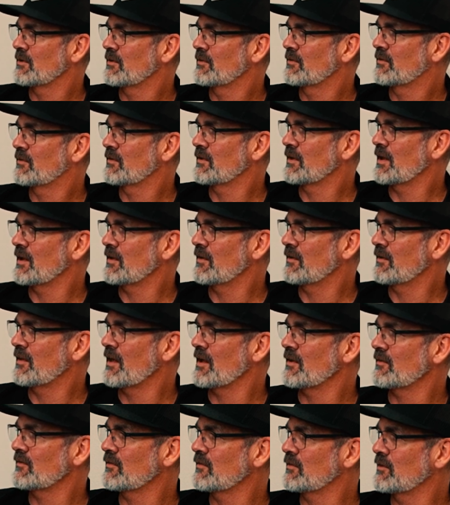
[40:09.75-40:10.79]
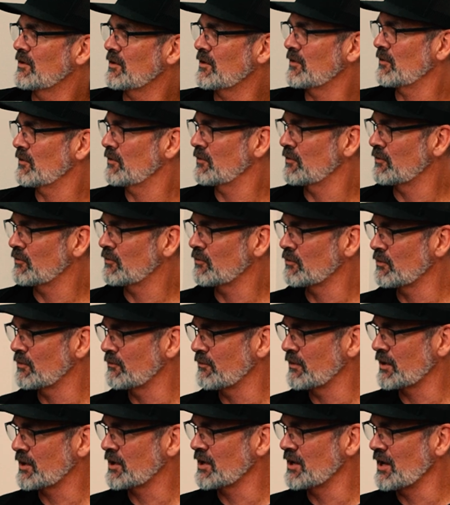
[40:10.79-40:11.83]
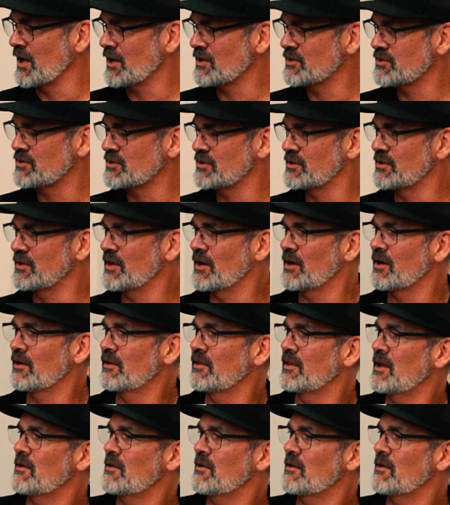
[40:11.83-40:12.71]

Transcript: Yeah. So there's sort of a connection there. All right. Well,